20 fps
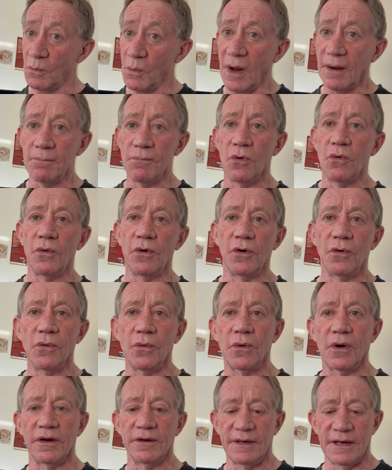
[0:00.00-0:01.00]
one more in
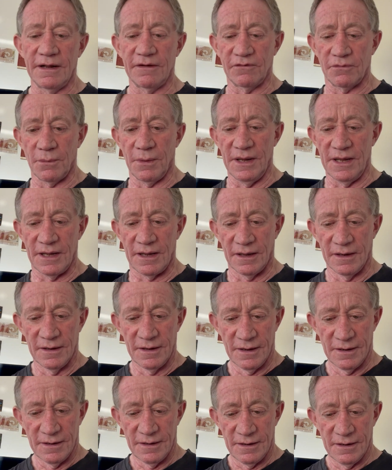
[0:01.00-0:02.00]
Auckland next week.
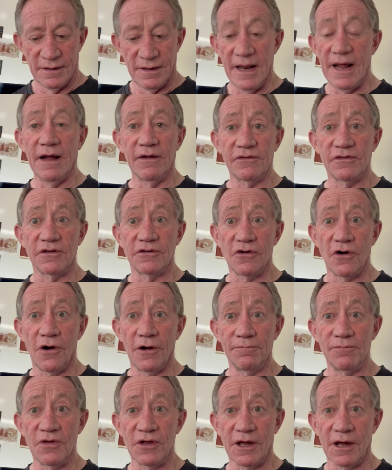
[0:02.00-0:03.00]
Now's the
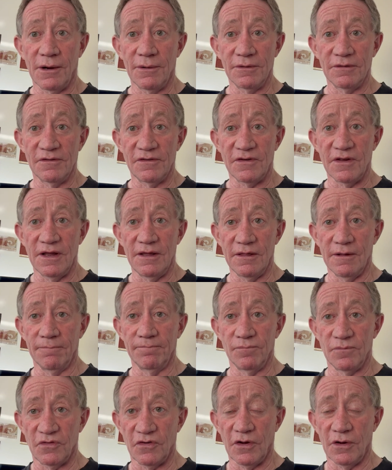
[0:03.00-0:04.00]
time to go and see
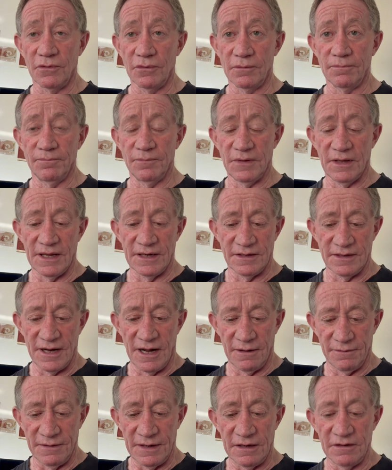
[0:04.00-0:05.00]
them. So get
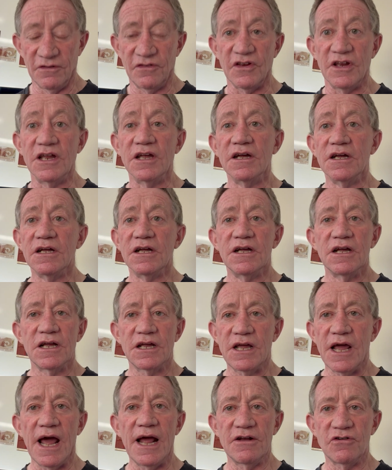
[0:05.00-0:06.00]
down there and see
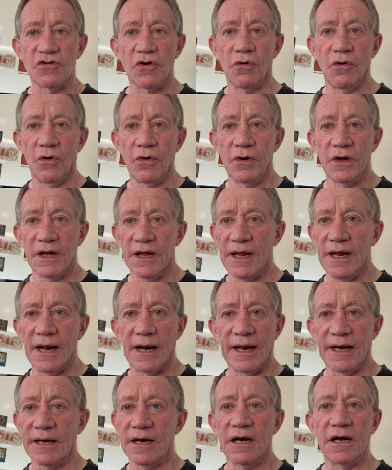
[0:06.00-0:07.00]
Casual
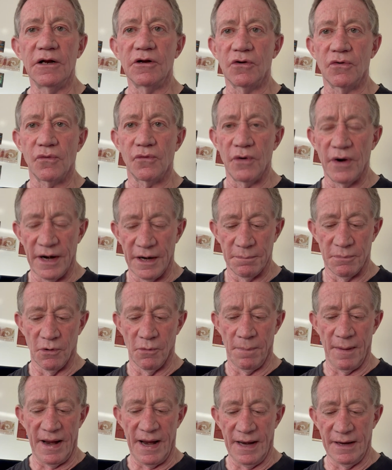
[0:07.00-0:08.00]
Healing, an incredible
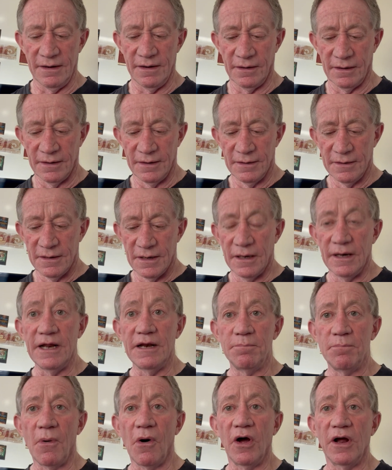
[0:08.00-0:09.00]
band
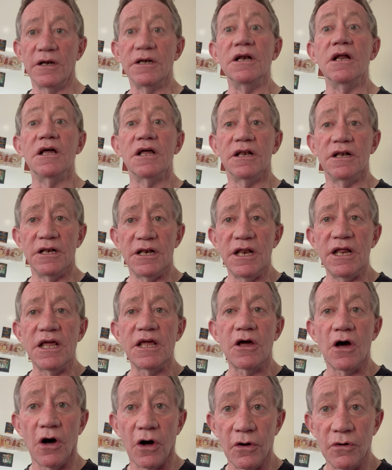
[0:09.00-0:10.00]
led by
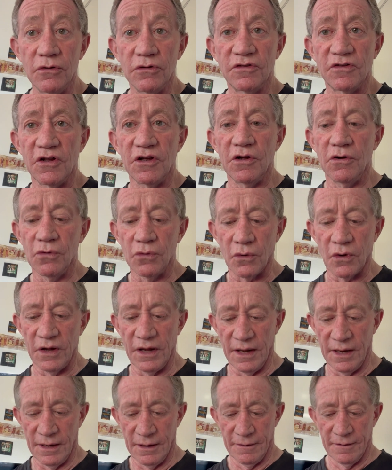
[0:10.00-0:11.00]
Nico Te Huki.